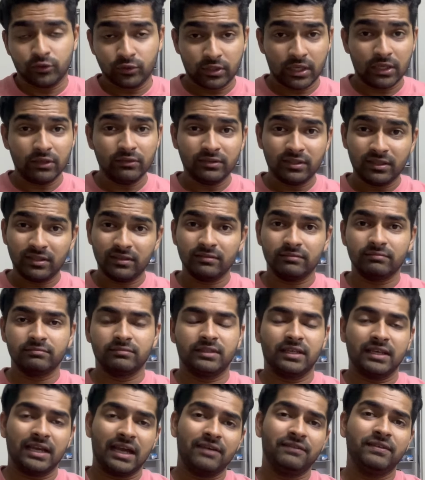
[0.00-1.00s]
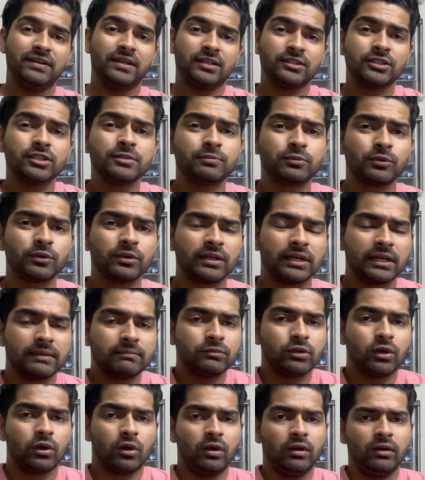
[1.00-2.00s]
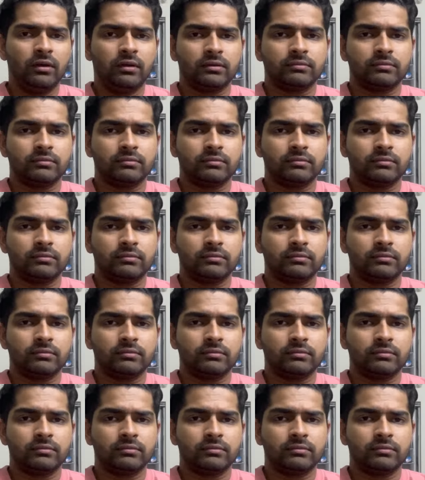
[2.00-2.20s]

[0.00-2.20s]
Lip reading: So now they have another program called